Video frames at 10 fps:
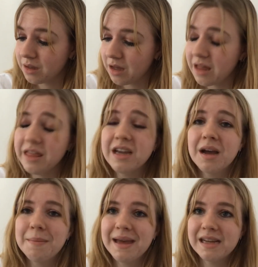I think I
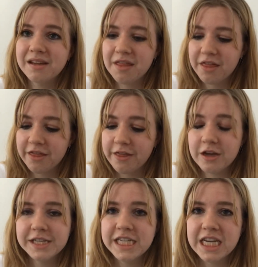paid
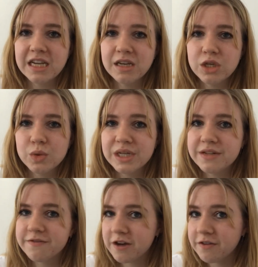thirteen twenty
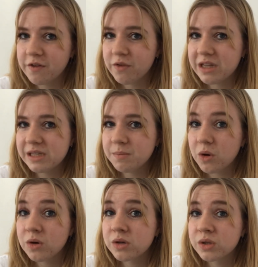five for this
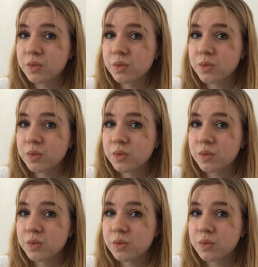box,